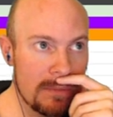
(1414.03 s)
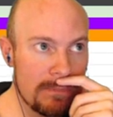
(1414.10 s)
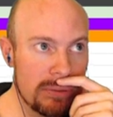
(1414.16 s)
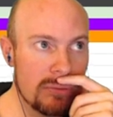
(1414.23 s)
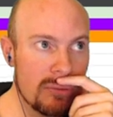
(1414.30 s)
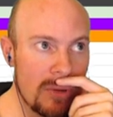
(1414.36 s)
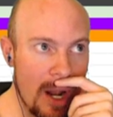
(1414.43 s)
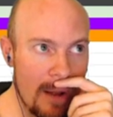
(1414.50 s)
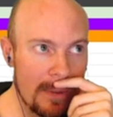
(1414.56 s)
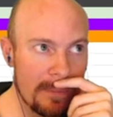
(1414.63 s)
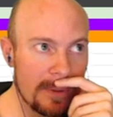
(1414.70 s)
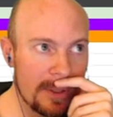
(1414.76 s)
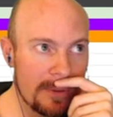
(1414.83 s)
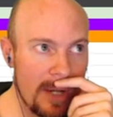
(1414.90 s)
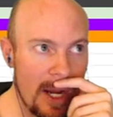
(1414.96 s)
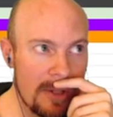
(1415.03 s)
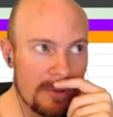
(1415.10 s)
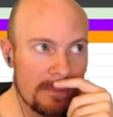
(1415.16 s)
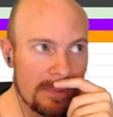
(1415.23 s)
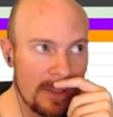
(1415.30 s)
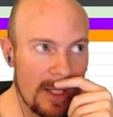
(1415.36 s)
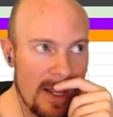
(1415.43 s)
probably rather
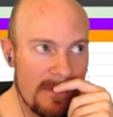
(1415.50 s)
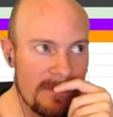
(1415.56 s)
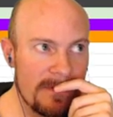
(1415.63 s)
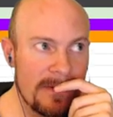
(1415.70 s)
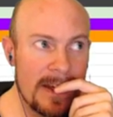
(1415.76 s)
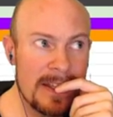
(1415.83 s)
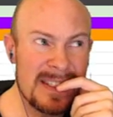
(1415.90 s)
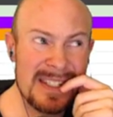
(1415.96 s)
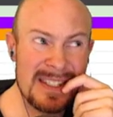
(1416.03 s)
play Fed